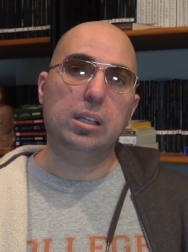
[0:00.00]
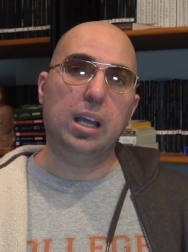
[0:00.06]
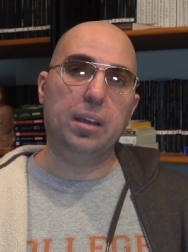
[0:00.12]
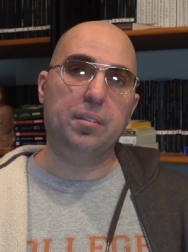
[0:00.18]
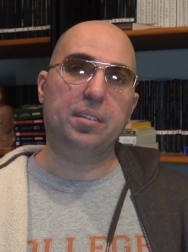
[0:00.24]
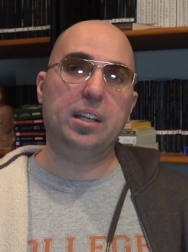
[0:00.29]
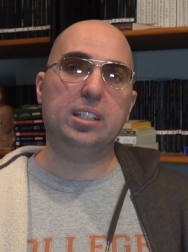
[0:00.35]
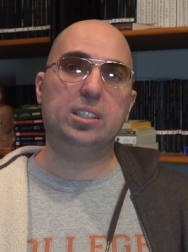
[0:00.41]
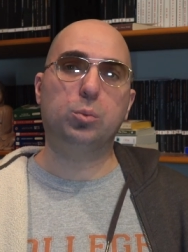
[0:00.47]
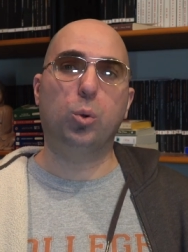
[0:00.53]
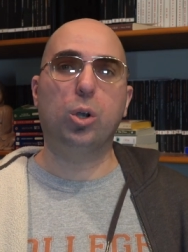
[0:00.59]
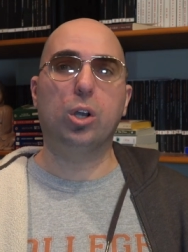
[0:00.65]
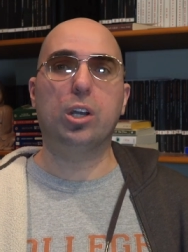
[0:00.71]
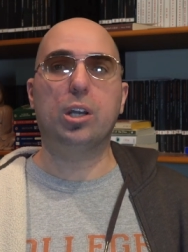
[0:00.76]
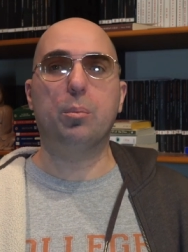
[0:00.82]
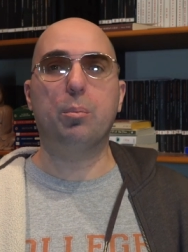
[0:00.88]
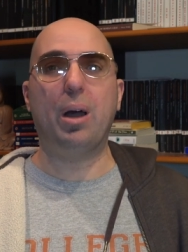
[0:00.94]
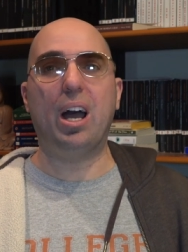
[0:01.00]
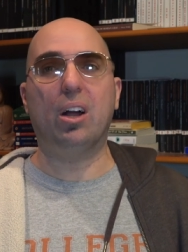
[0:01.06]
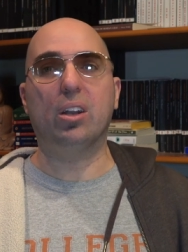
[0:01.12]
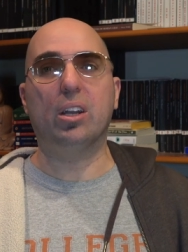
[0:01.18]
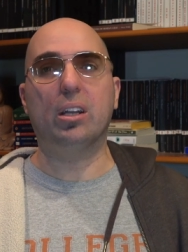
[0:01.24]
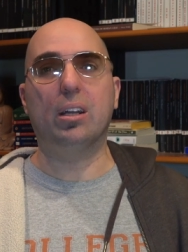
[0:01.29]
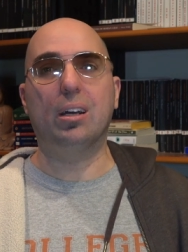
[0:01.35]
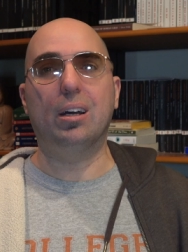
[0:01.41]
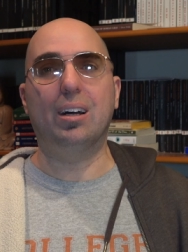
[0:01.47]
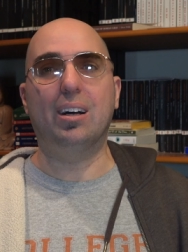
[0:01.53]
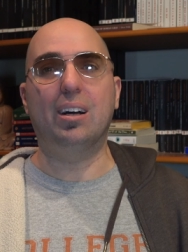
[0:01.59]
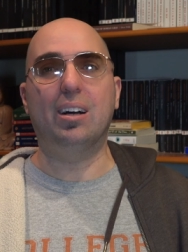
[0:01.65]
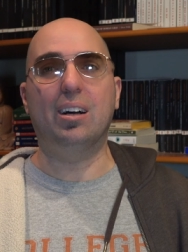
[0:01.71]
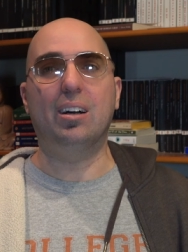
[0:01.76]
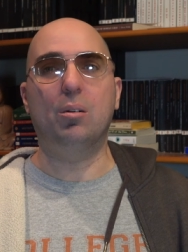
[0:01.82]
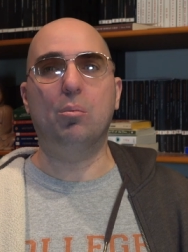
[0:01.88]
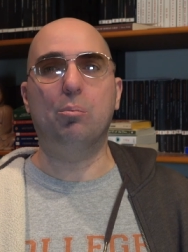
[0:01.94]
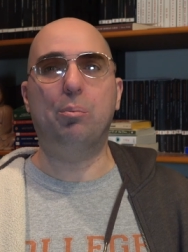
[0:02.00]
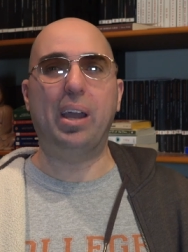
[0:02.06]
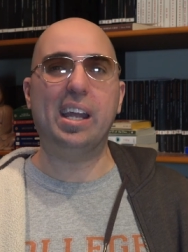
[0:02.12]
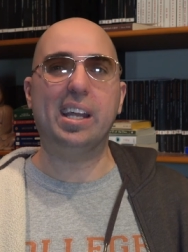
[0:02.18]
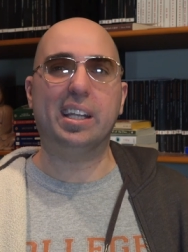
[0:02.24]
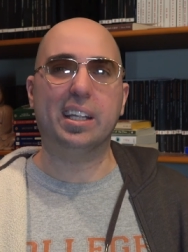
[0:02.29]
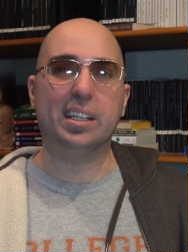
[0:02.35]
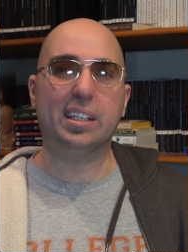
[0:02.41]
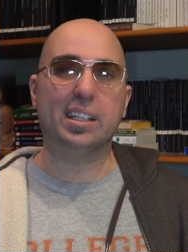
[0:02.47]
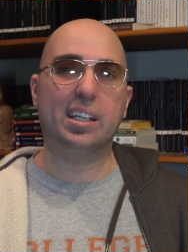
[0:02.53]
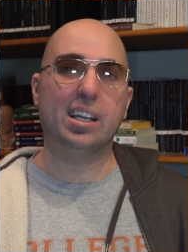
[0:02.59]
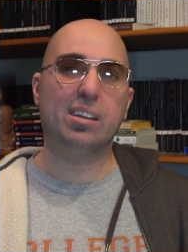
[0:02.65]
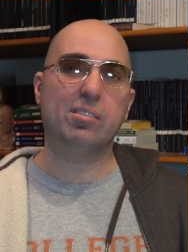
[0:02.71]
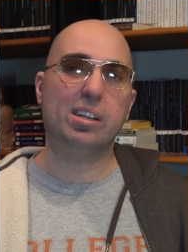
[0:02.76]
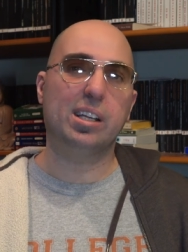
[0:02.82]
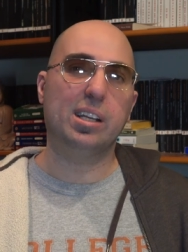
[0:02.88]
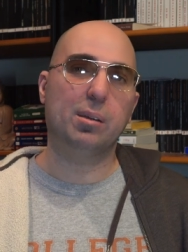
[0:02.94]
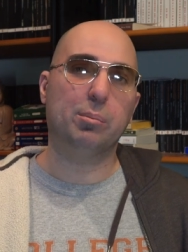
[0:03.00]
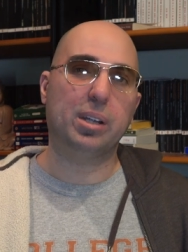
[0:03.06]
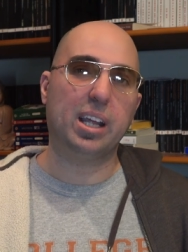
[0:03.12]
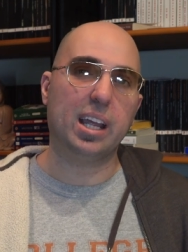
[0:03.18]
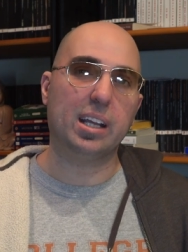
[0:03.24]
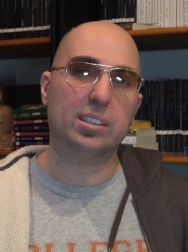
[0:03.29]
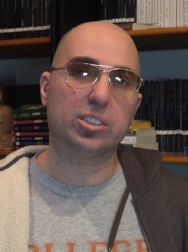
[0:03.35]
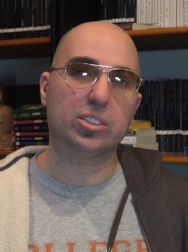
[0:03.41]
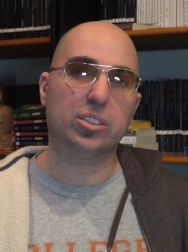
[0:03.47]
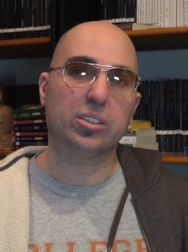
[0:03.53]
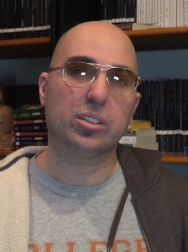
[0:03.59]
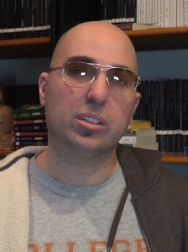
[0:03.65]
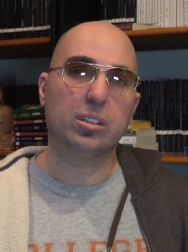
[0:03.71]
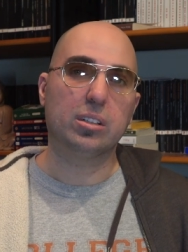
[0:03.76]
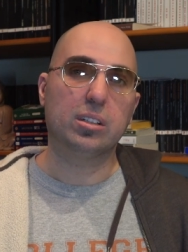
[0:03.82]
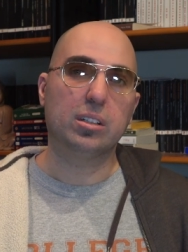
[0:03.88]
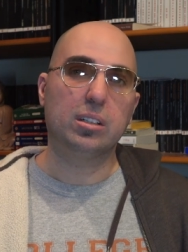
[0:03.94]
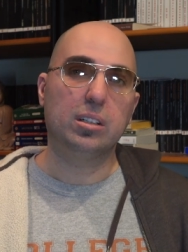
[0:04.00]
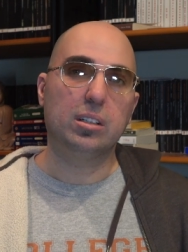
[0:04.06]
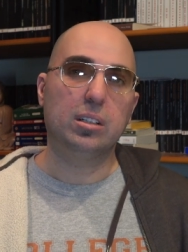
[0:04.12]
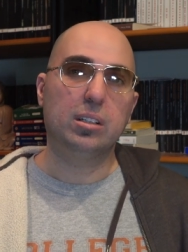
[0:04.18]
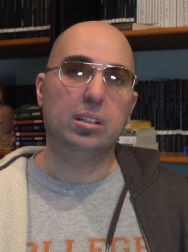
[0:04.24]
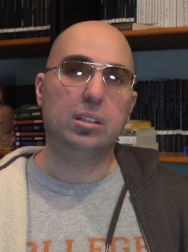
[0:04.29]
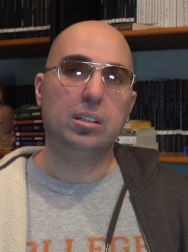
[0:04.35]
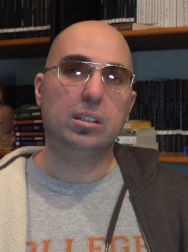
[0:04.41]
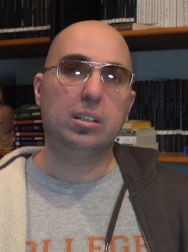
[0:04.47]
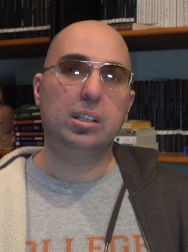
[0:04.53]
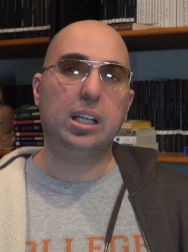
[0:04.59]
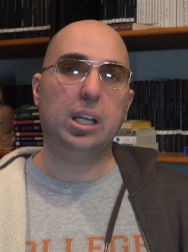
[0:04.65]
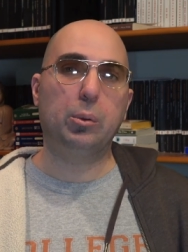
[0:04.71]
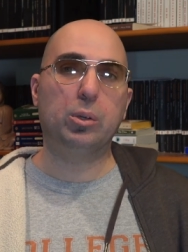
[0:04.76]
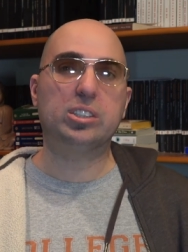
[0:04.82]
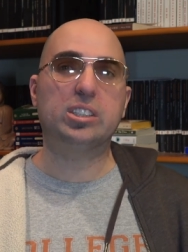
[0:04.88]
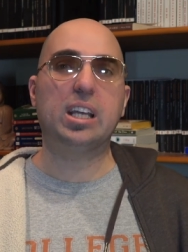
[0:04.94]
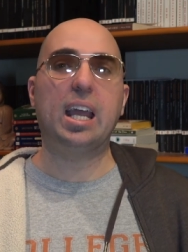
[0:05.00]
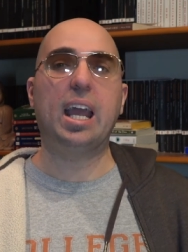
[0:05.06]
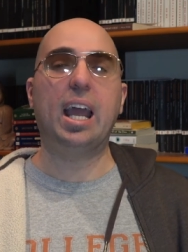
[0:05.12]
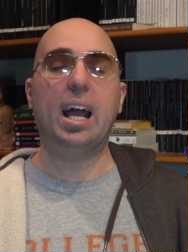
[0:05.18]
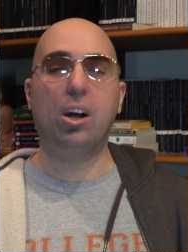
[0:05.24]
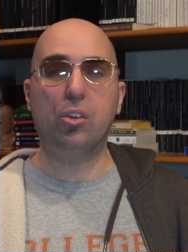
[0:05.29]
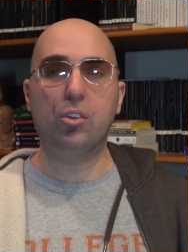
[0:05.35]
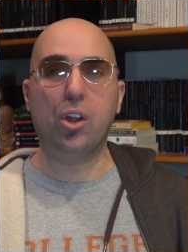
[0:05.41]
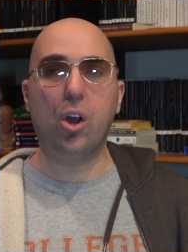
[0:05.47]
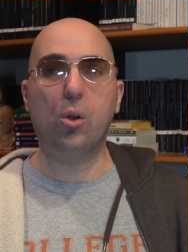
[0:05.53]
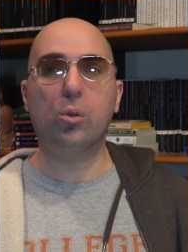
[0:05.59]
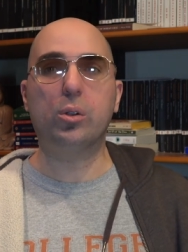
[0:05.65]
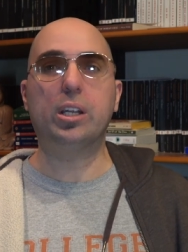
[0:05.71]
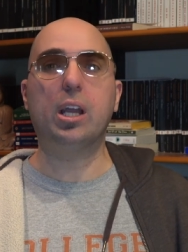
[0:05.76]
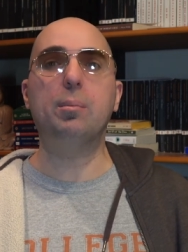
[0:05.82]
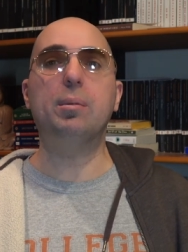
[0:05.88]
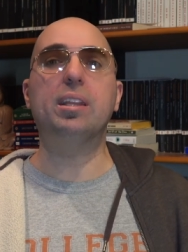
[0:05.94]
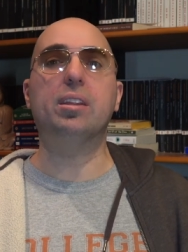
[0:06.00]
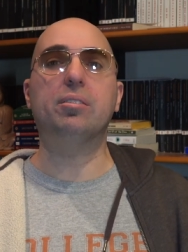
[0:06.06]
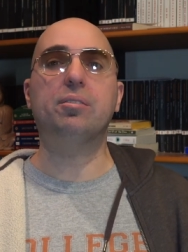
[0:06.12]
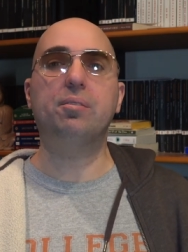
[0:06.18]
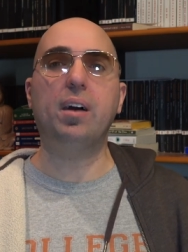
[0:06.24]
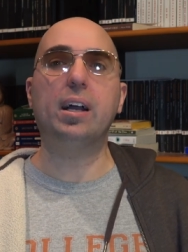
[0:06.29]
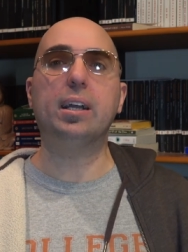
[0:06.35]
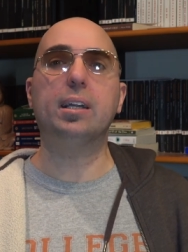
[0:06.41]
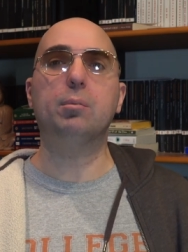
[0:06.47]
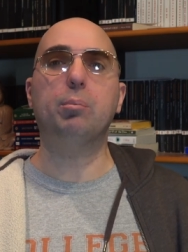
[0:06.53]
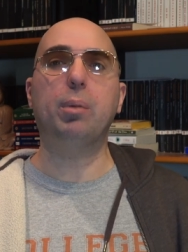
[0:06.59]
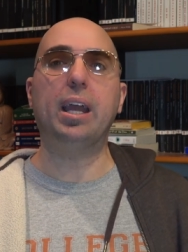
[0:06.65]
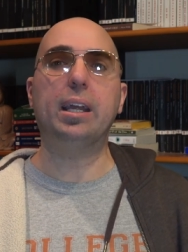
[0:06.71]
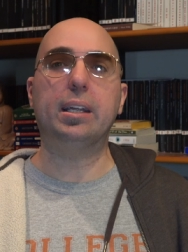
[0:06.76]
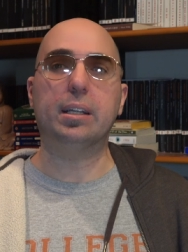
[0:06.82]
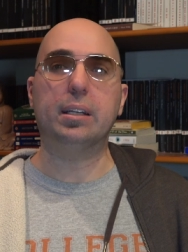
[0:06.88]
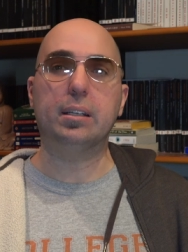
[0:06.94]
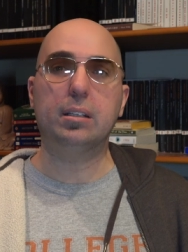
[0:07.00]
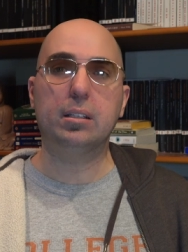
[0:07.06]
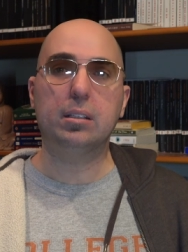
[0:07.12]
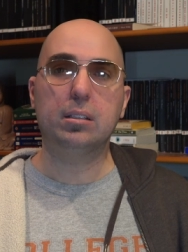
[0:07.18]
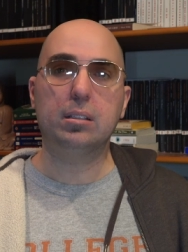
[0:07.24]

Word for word: if he's worried about uh, bacon giving him cancer. He will say, hell no, give me the fucking bacon.